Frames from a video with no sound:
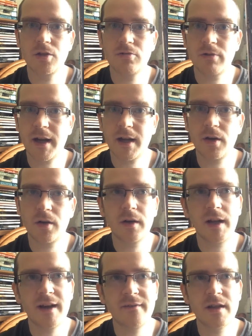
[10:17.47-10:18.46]
dragon
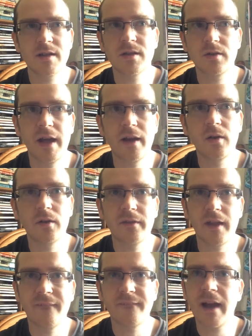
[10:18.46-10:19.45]
on, and I think it's called
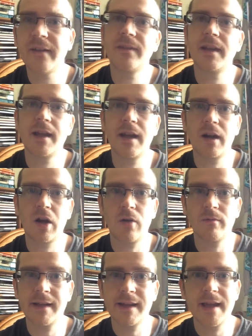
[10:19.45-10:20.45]
Fafnir, and I
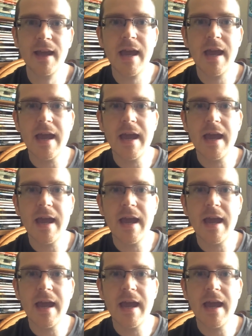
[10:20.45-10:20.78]
got really